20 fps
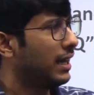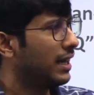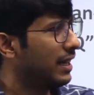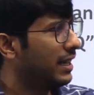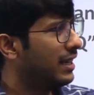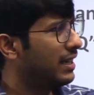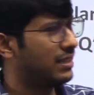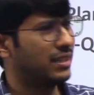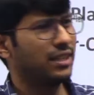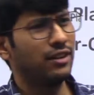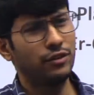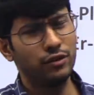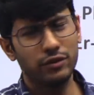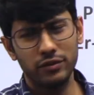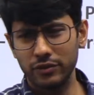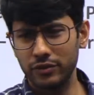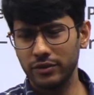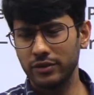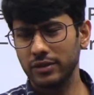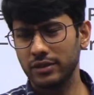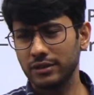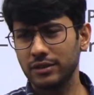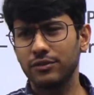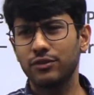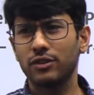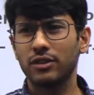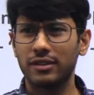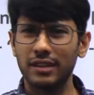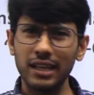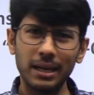Let's say
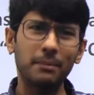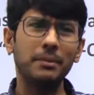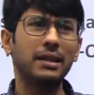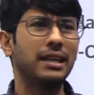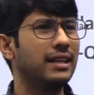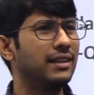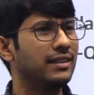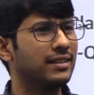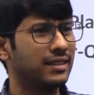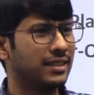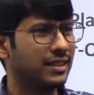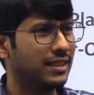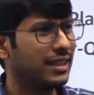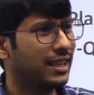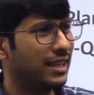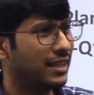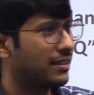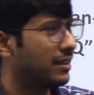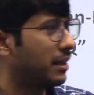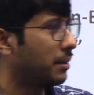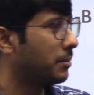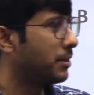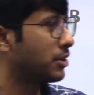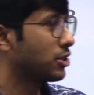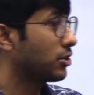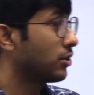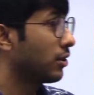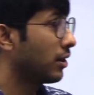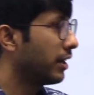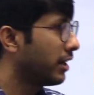for some reason in the
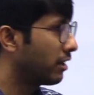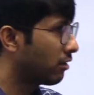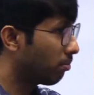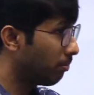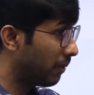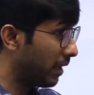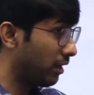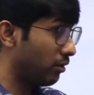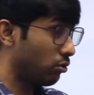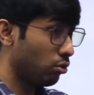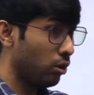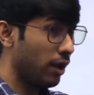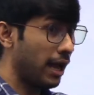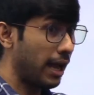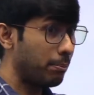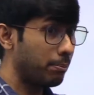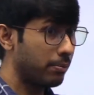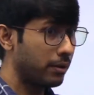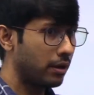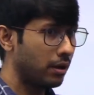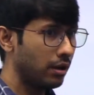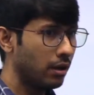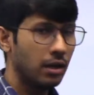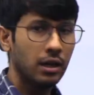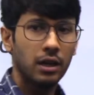examination hall, it may so happen